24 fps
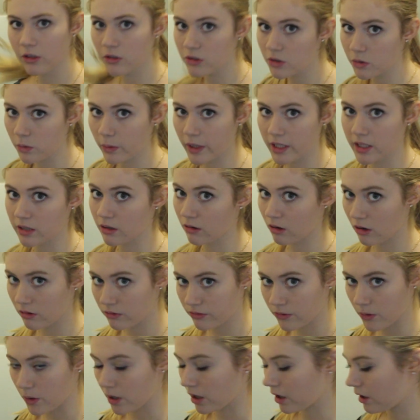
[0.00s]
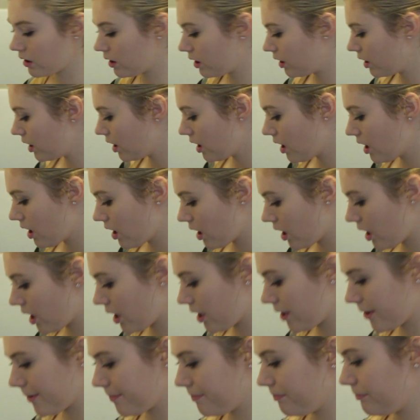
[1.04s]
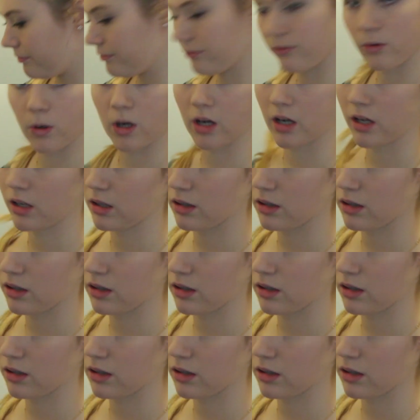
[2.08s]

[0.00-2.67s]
use a whisk or a fork. Fork